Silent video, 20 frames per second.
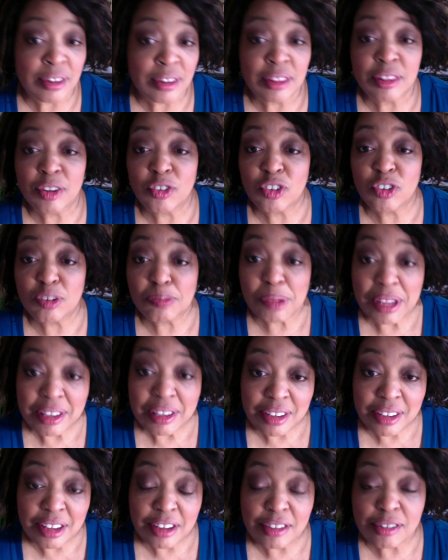their
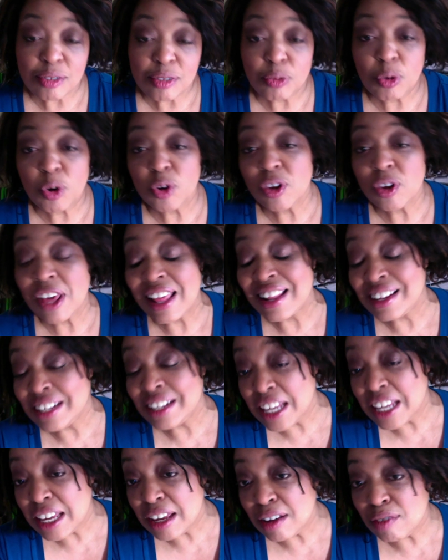species, where they
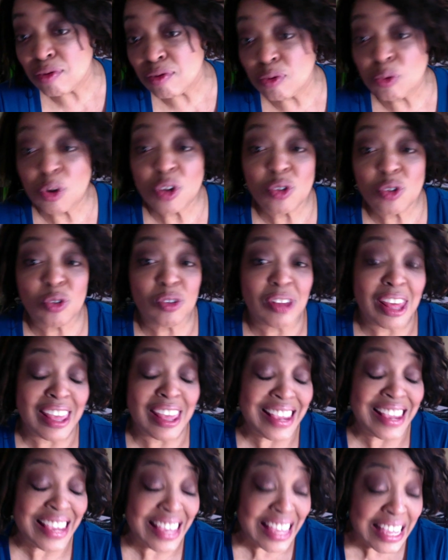live, what do they
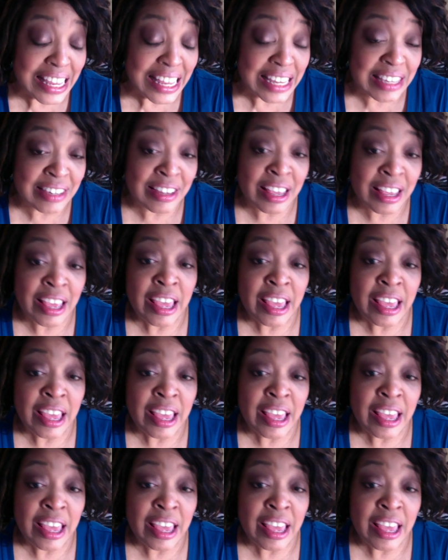eat.